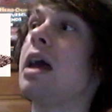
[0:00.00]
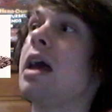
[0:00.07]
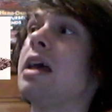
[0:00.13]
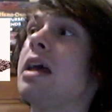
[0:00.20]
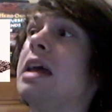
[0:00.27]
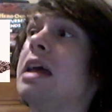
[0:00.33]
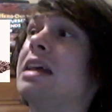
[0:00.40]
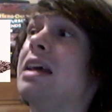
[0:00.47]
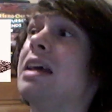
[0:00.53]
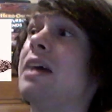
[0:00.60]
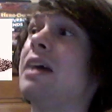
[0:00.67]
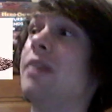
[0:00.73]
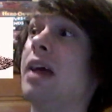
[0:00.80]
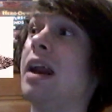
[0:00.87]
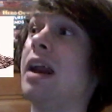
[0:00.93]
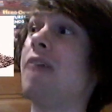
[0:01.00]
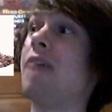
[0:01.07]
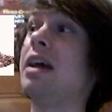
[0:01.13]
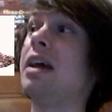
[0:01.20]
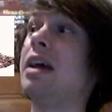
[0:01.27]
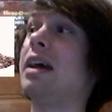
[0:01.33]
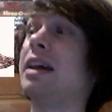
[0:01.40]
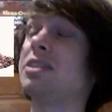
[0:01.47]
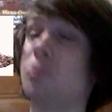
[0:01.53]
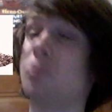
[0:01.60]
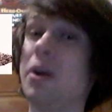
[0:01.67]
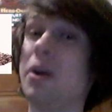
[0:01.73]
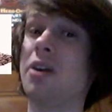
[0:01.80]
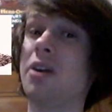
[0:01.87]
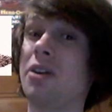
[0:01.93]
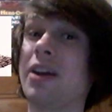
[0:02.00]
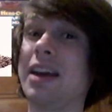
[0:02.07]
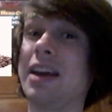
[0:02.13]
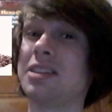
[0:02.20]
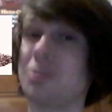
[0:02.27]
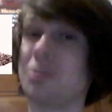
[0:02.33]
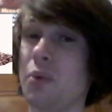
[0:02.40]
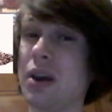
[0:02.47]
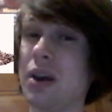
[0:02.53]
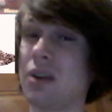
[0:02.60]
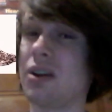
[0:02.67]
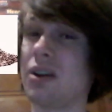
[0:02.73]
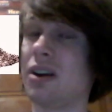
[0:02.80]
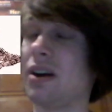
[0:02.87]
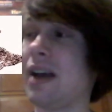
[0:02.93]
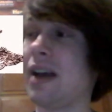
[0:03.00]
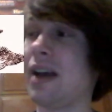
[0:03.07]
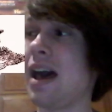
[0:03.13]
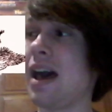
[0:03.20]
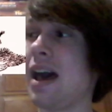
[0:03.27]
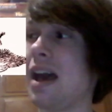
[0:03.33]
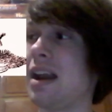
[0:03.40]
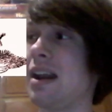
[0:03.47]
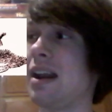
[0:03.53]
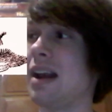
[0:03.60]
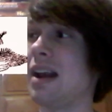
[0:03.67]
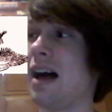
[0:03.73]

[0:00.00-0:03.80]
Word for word: it, and if it gets weirder, it gets weirder. And uh,